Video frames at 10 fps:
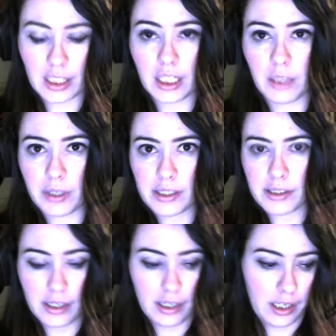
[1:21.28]

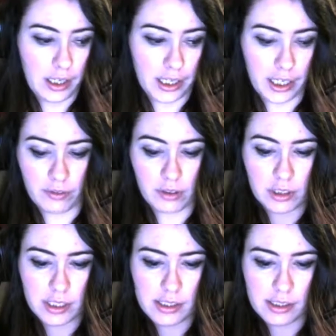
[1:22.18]
Anyways, I have a
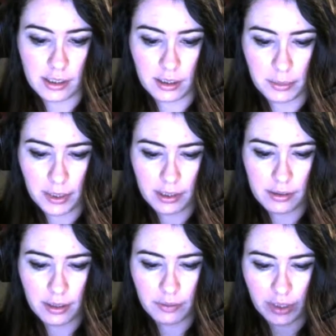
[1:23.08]
list here, but I
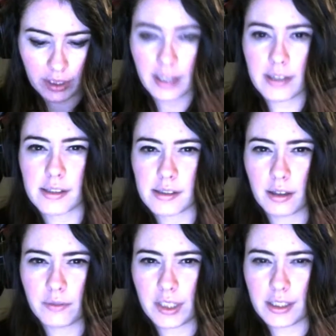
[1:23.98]
don't have my glasses
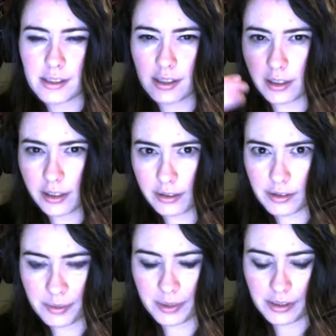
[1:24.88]
on because the glare
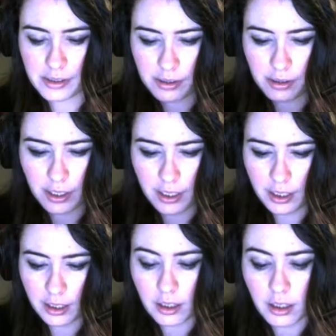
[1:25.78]
is real, so
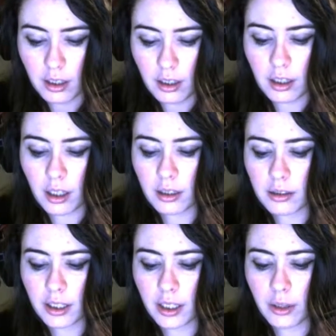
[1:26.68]
I
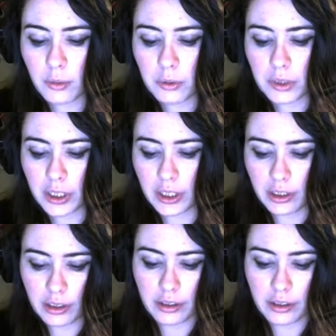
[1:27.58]
can't read.